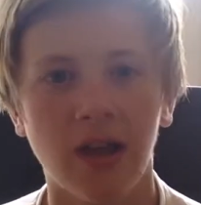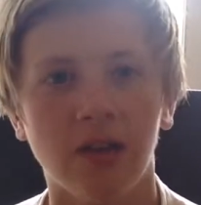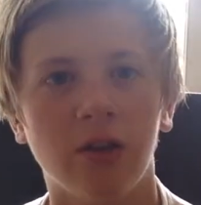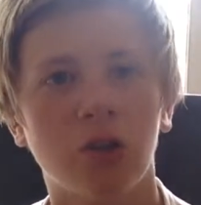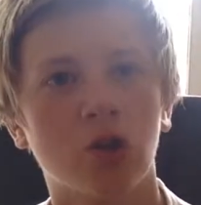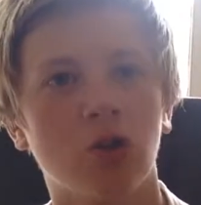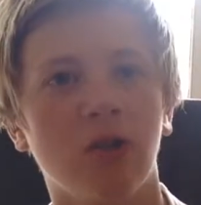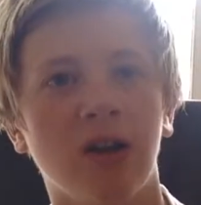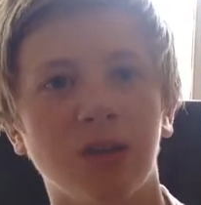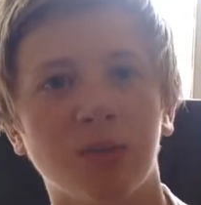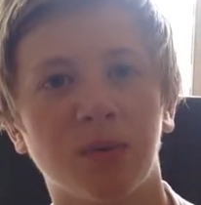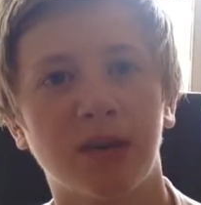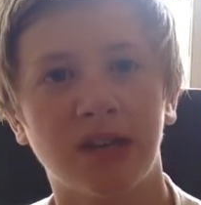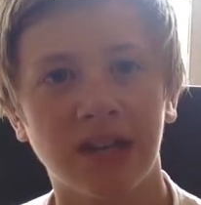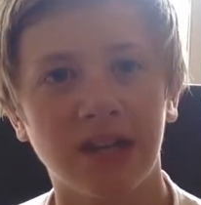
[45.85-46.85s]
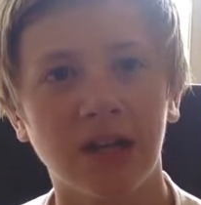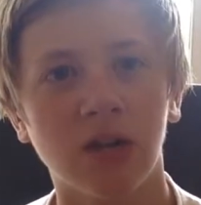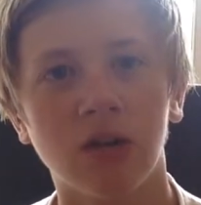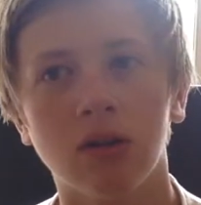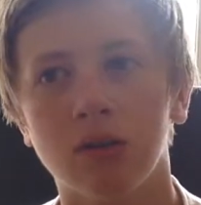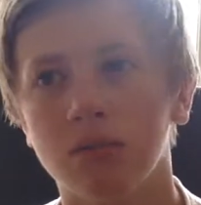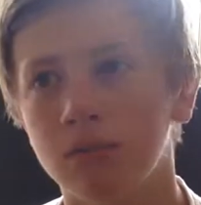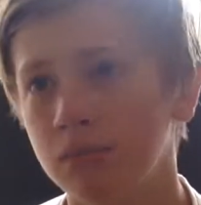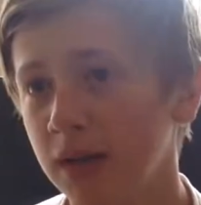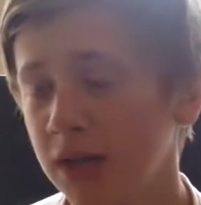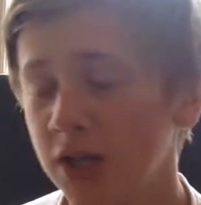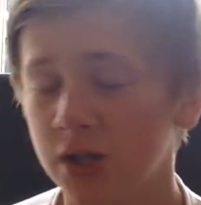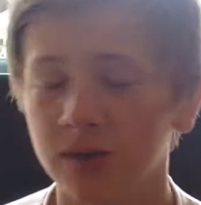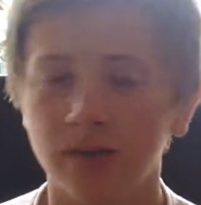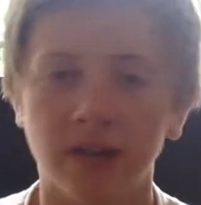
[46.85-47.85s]
The scorers were Gil,
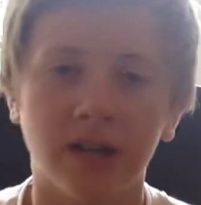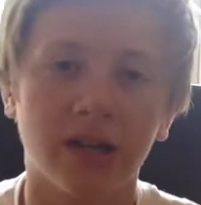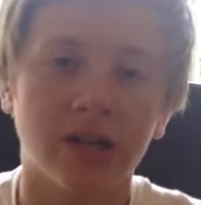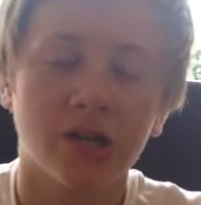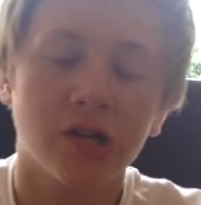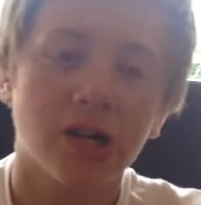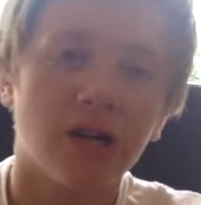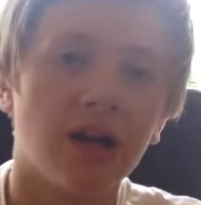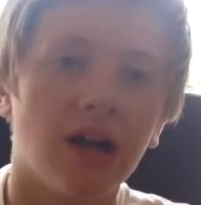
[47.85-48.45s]
Mitrovic,